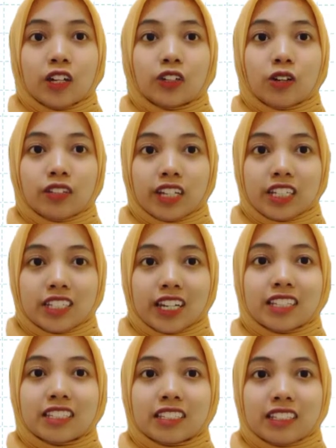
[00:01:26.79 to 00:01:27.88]
knowledge,
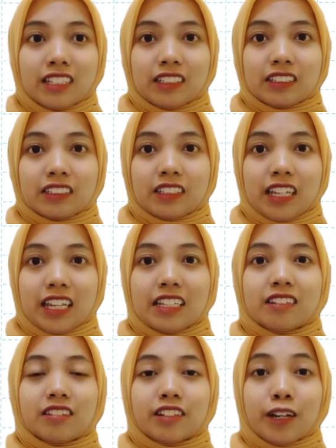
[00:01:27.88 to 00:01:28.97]
and skills in the
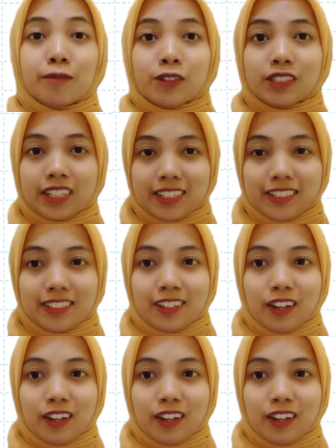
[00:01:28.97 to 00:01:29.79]
learning process.